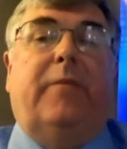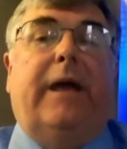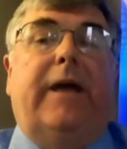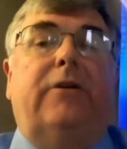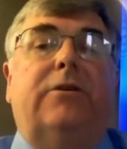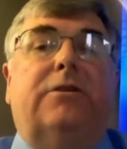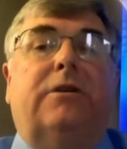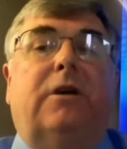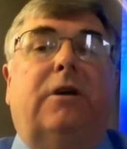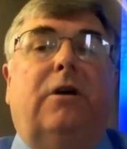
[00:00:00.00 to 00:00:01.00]
patterns,
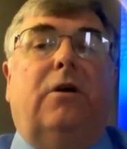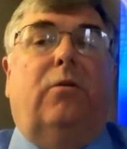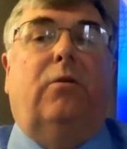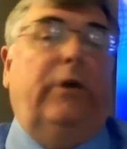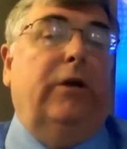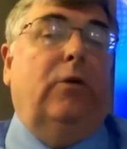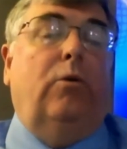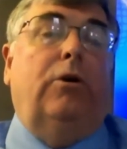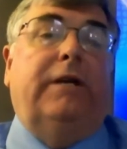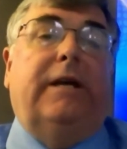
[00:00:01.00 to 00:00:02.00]

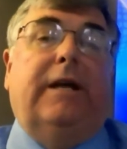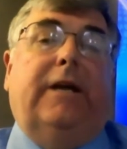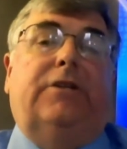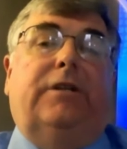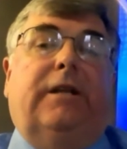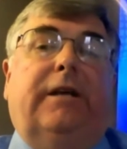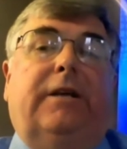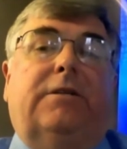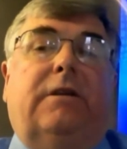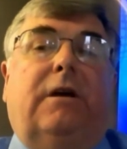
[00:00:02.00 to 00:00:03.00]
real-world connection
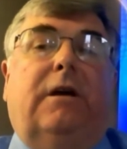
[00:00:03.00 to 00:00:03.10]
links,